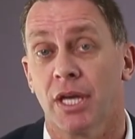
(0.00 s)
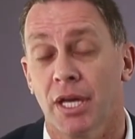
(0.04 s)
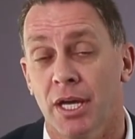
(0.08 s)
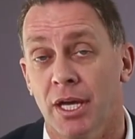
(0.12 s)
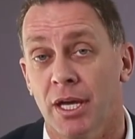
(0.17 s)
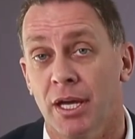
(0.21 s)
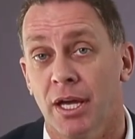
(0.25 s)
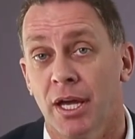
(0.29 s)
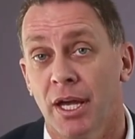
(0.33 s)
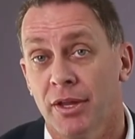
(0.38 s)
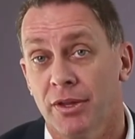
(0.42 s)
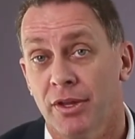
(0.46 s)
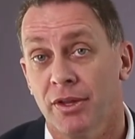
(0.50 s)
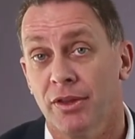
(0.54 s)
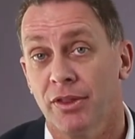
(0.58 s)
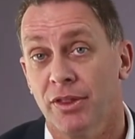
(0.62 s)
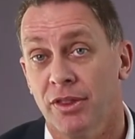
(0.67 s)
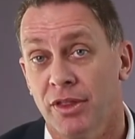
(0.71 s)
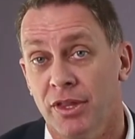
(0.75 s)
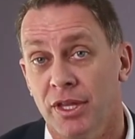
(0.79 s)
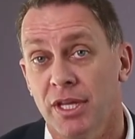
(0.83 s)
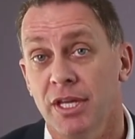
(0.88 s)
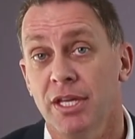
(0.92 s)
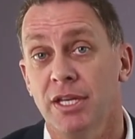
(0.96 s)
uh,
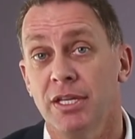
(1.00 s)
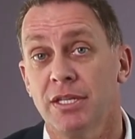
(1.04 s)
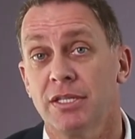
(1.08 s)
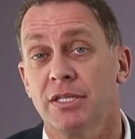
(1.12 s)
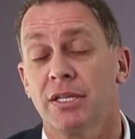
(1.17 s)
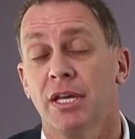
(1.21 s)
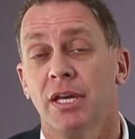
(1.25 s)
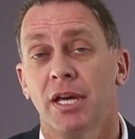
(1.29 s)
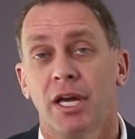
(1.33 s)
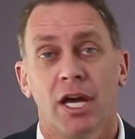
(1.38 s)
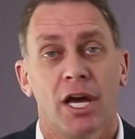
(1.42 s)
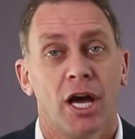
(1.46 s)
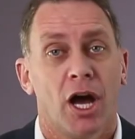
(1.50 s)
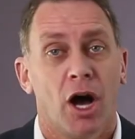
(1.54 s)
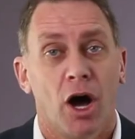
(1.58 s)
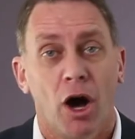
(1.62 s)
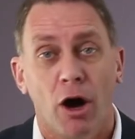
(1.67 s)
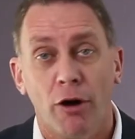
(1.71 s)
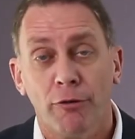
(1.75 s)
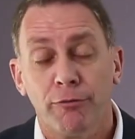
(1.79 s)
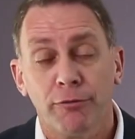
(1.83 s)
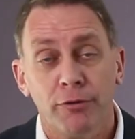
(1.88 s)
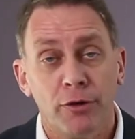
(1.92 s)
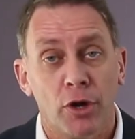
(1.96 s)
that these
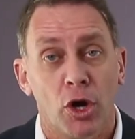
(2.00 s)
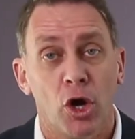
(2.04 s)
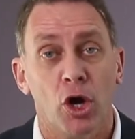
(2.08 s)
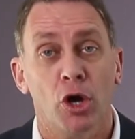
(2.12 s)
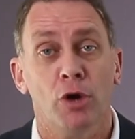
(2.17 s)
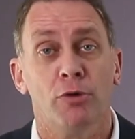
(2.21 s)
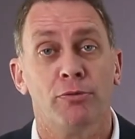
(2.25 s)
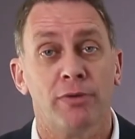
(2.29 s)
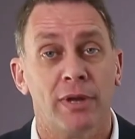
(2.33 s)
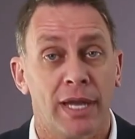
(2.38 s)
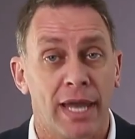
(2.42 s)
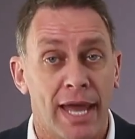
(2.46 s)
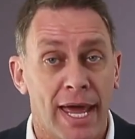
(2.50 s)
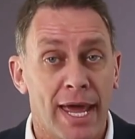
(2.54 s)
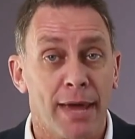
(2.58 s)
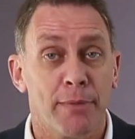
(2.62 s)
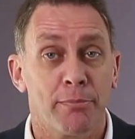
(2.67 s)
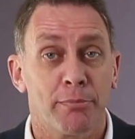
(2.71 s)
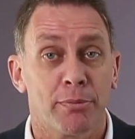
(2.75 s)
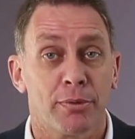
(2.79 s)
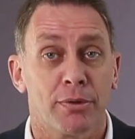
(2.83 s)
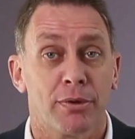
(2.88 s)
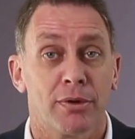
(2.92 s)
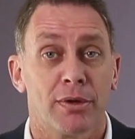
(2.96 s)
often
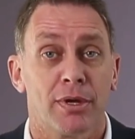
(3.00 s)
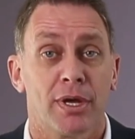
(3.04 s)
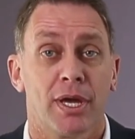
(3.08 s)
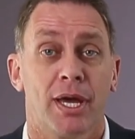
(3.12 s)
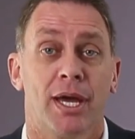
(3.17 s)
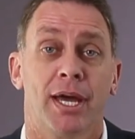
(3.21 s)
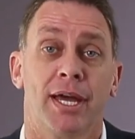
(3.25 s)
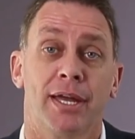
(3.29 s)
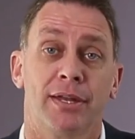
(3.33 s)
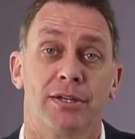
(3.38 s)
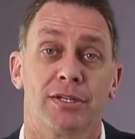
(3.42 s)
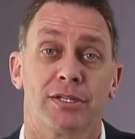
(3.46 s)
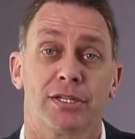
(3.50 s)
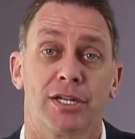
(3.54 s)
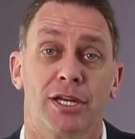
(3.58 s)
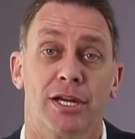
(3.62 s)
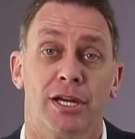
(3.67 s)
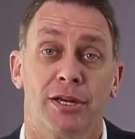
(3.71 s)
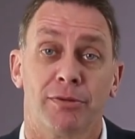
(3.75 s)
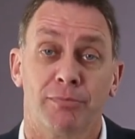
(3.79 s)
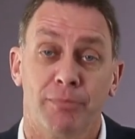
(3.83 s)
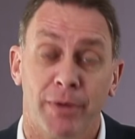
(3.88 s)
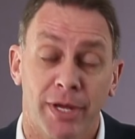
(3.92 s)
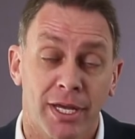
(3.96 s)
overlap and
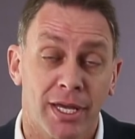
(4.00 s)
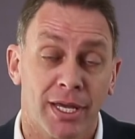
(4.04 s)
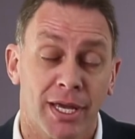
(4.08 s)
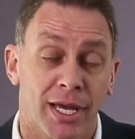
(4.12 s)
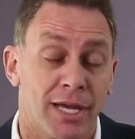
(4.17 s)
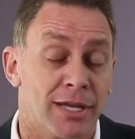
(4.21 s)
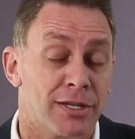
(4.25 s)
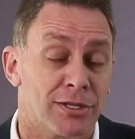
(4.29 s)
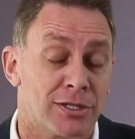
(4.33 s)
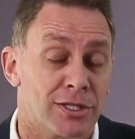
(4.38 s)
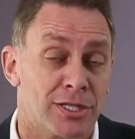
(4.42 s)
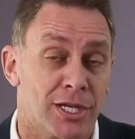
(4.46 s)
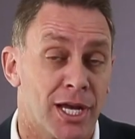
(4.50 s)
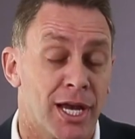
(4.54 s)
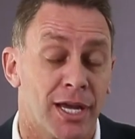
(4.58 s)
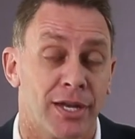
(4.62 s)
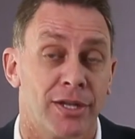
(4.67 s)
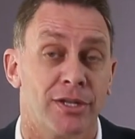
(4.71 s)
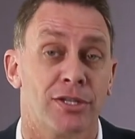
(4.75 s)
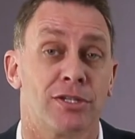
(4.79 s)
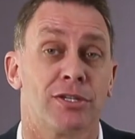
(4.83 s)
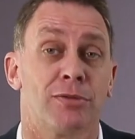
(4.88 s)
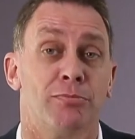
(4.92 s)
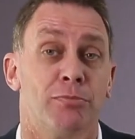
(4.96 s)
making our
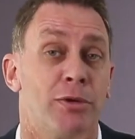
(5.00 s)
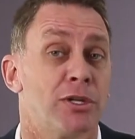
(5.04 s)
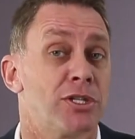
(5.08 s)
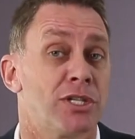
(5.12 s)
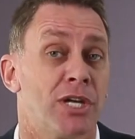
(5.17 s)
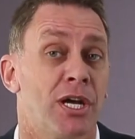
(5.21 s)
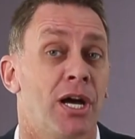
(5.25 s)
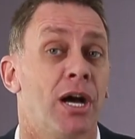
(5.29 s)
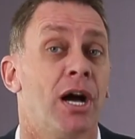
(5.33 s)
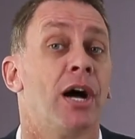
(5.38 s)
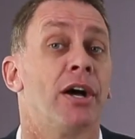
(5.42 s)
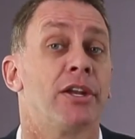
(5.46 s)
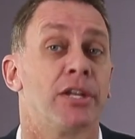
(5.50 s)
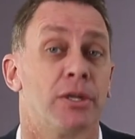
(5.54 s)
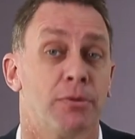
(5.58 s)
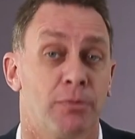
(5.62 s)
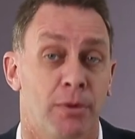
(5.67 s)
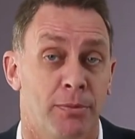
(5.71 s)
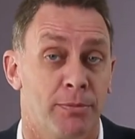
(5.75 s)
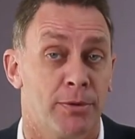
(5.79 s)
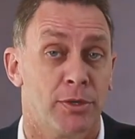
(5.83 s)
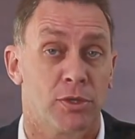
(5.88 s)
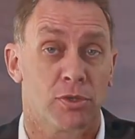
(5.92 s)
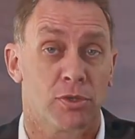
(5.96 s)
challenge much harder when we're